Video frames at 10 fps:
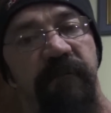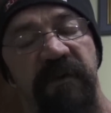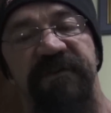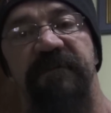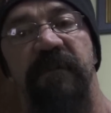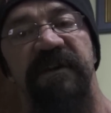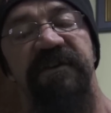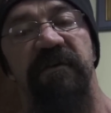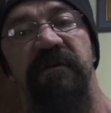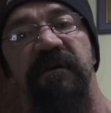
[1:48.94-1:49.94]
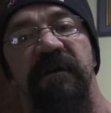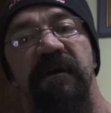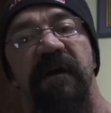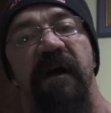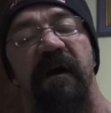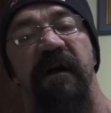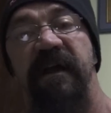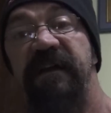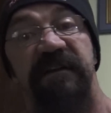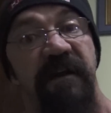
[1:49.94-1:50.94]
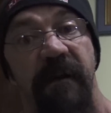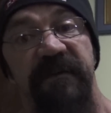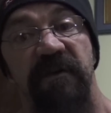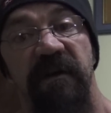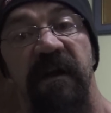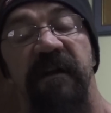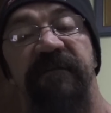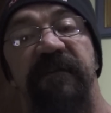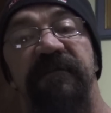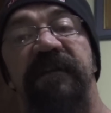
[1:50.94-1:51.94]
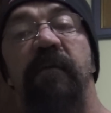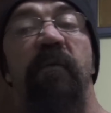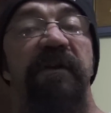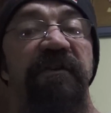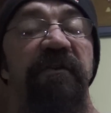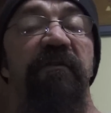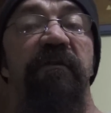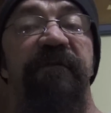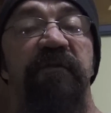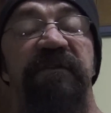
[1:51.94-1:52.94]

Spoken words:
you built some muscle any time in your life, then if